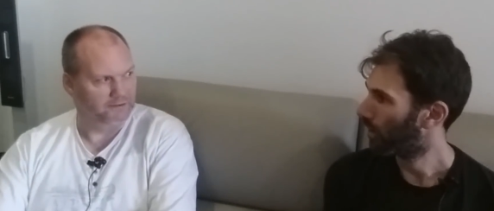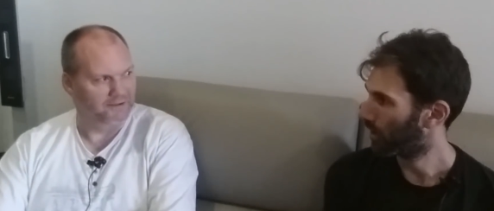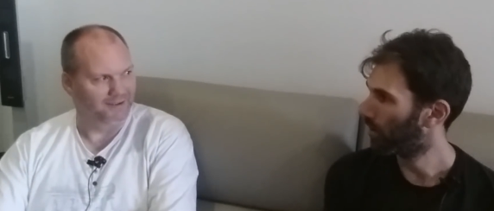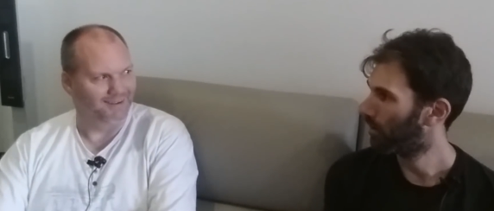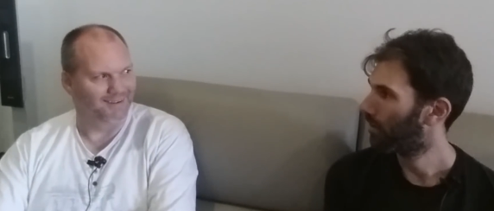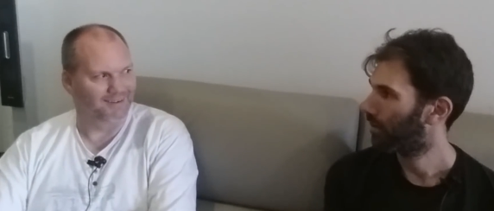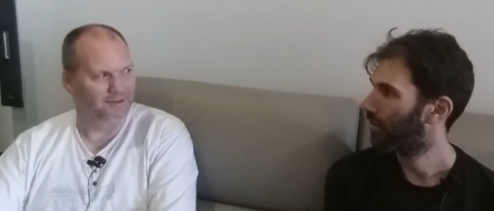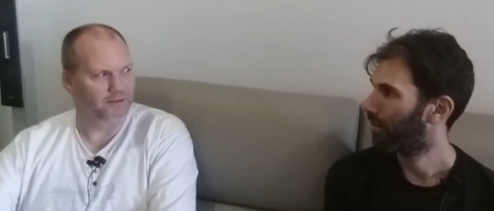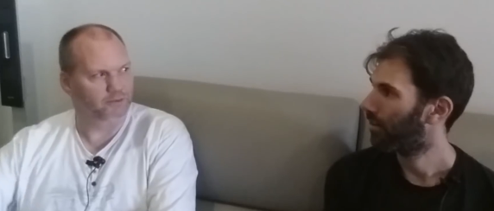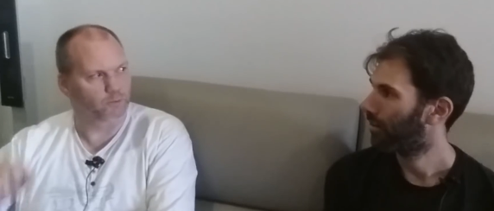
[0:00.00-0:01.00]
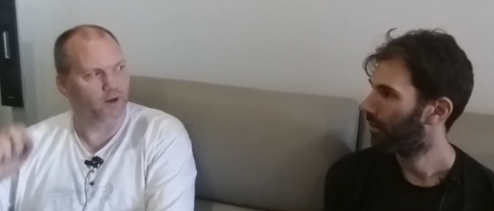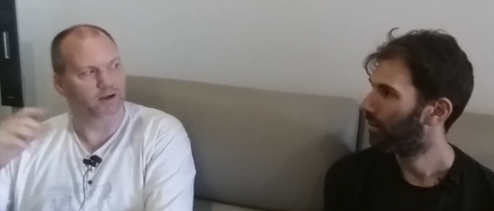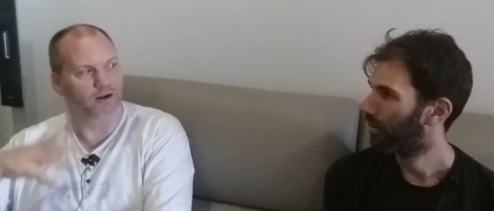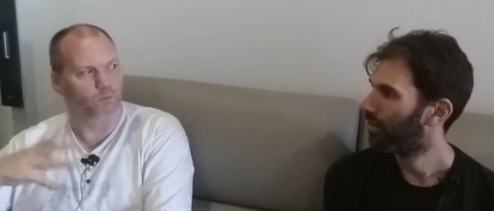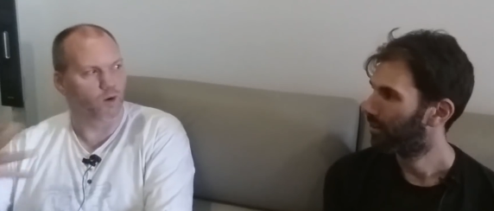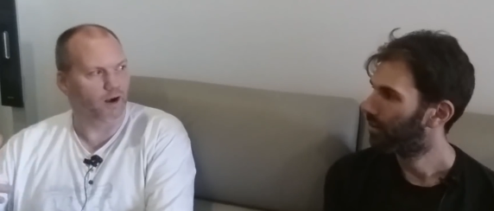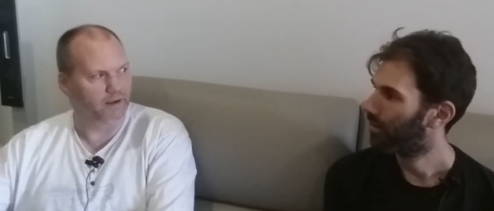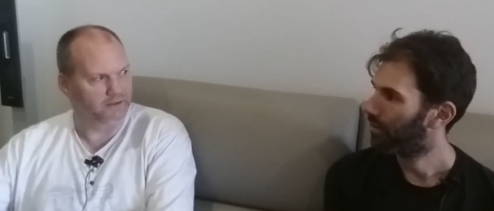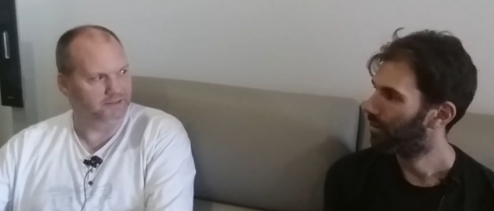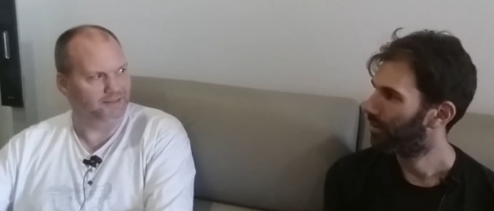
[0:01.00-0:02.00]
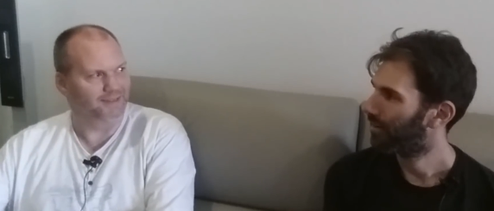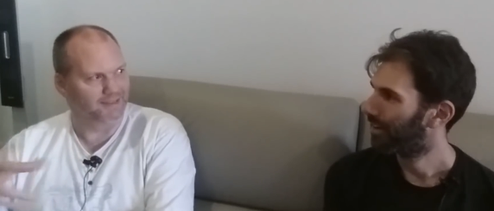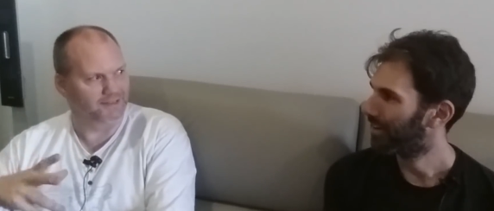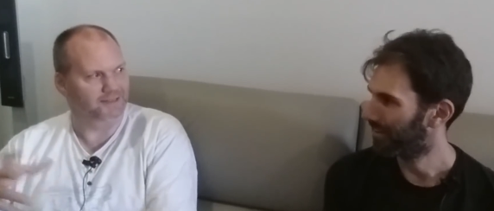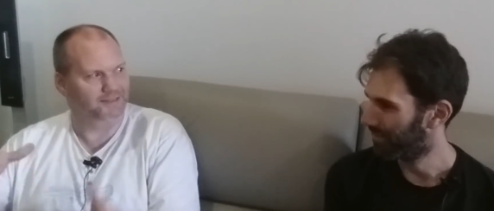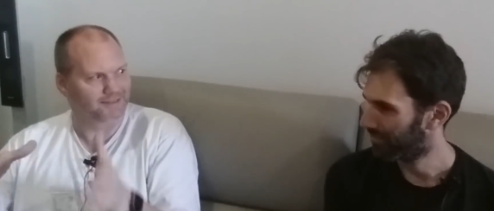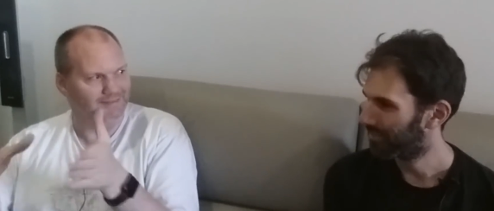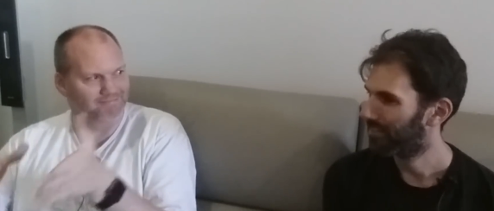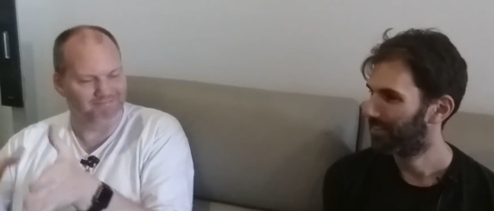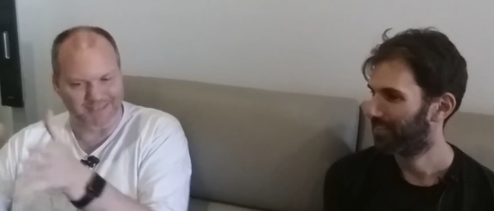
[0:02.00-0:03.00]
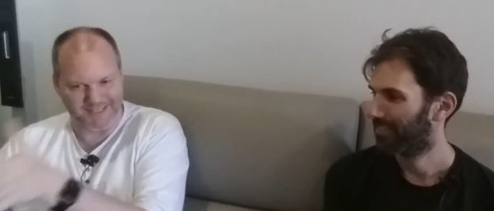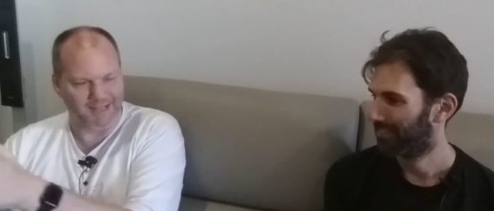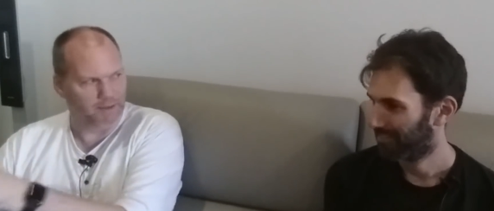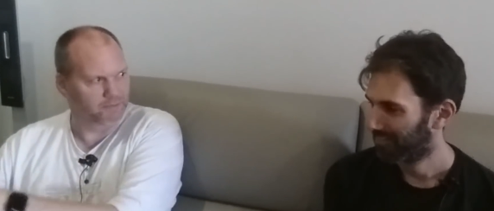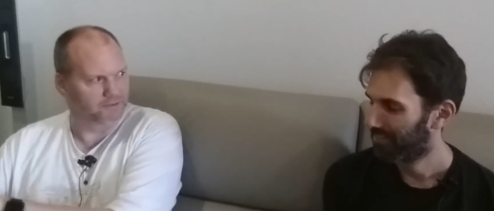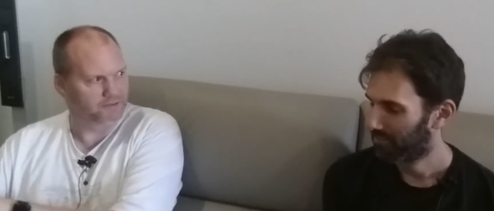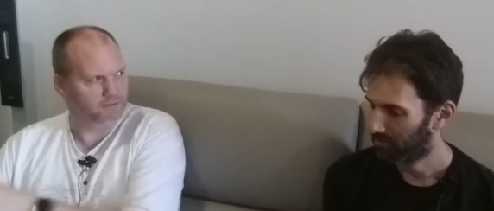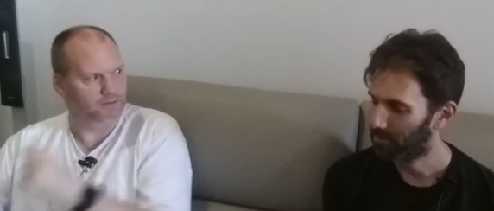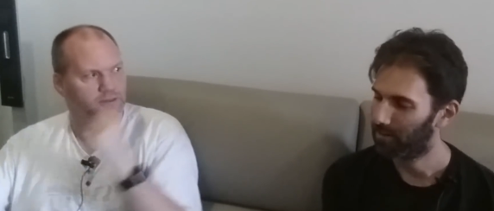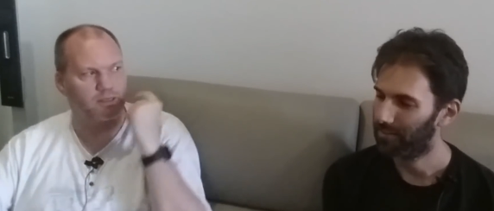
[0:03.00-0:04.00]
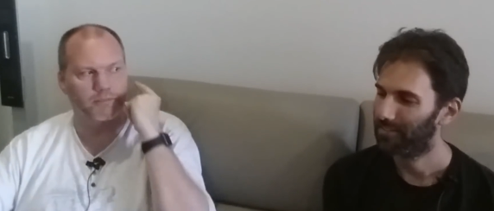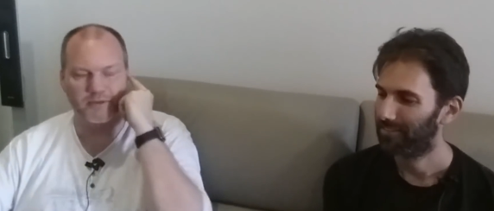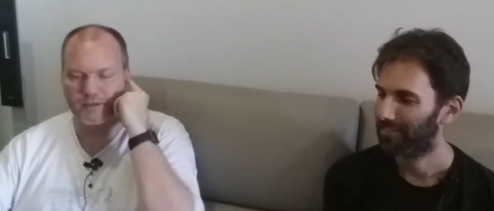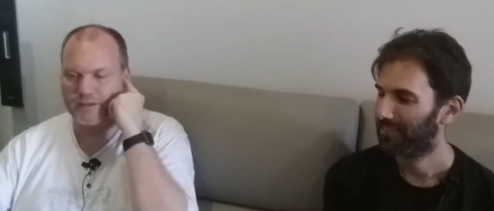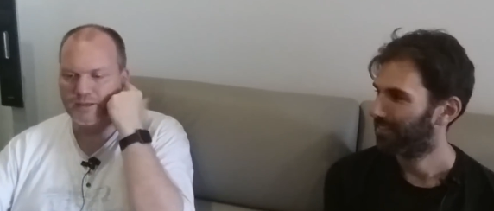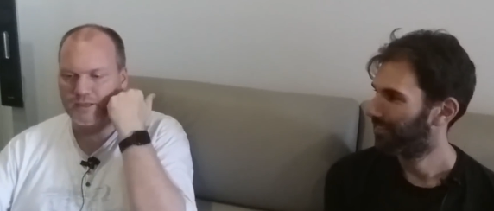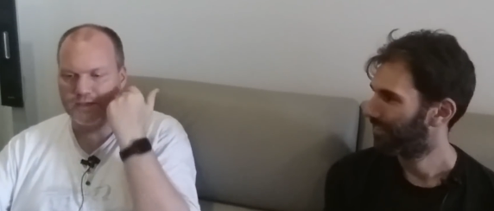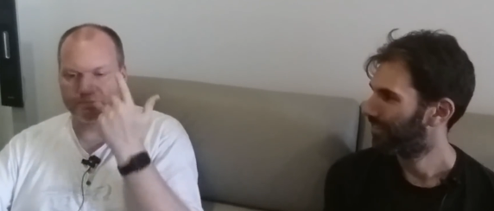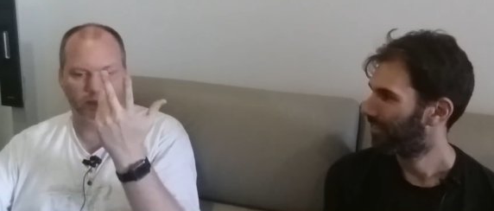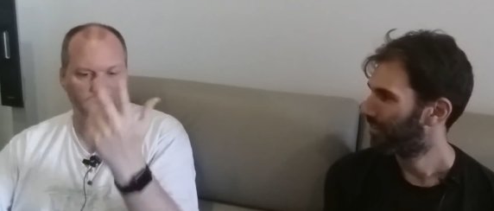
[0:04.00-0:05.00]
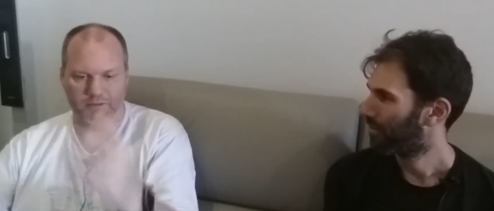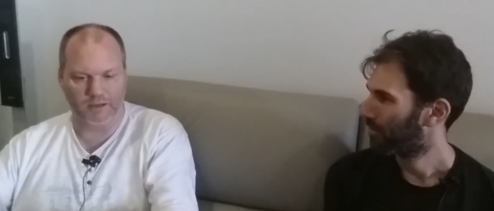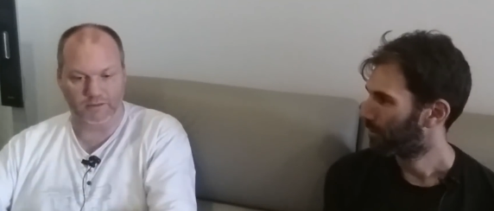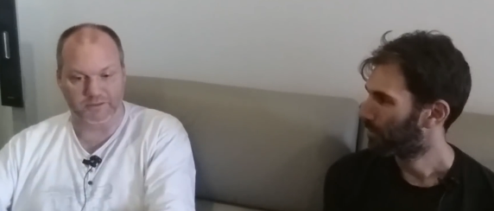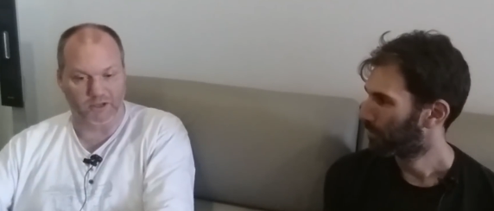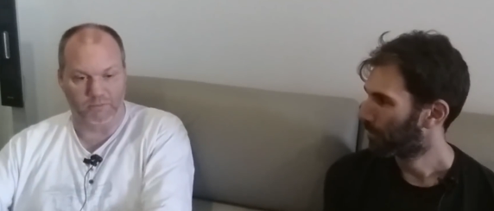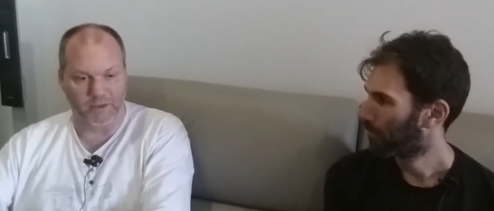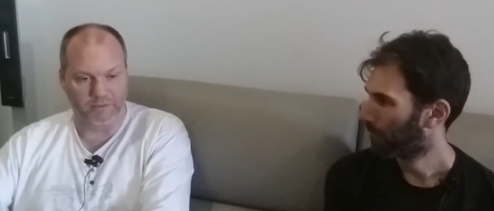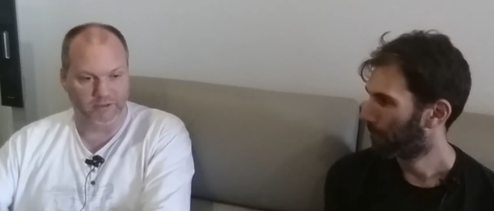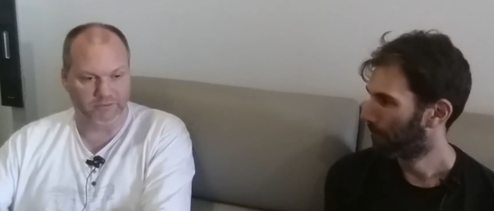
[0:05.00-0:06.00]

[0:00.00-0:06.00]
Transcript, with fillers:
Speaker 1: Okay. The way I'm wired is this happens, okay. type thing. But I'll tell people